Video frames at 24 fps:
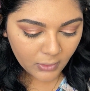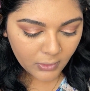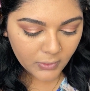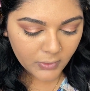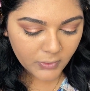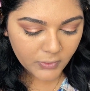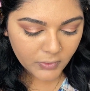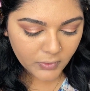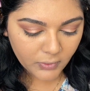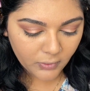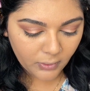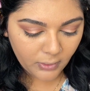
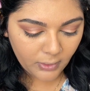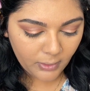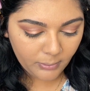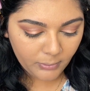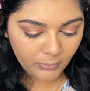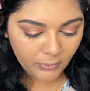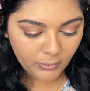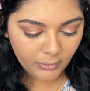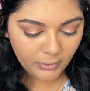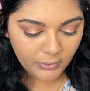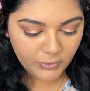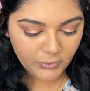So
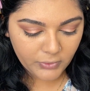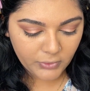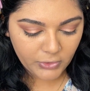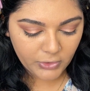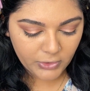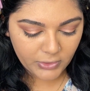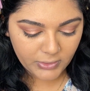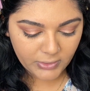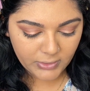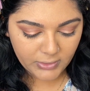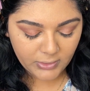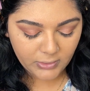I'm going to
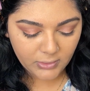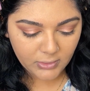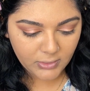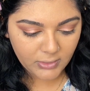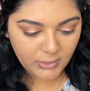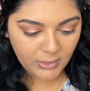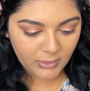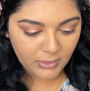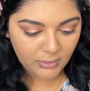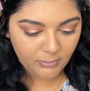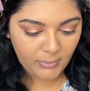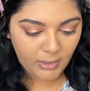just
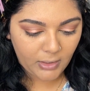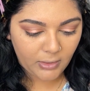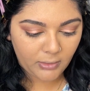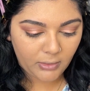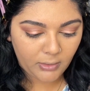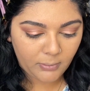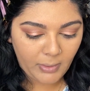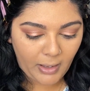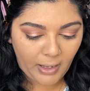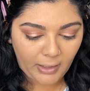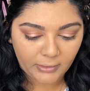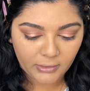take them out of
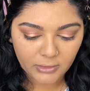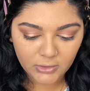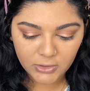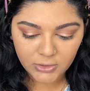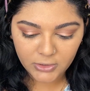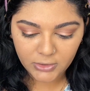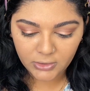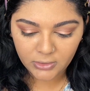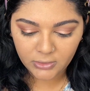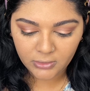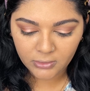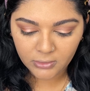the
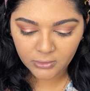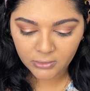packaging.